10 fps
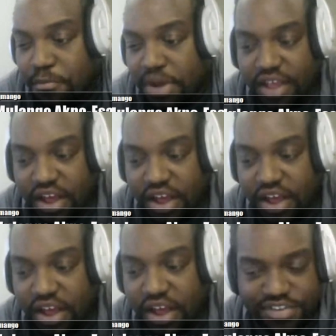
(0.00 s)
on the
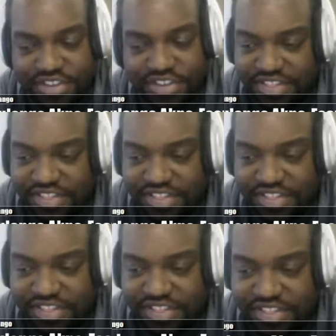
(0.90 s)
14th, I think. There's
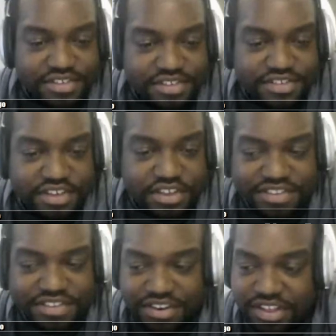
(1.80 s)
also so that's already,
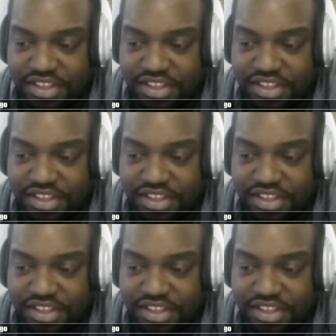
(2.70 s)
there's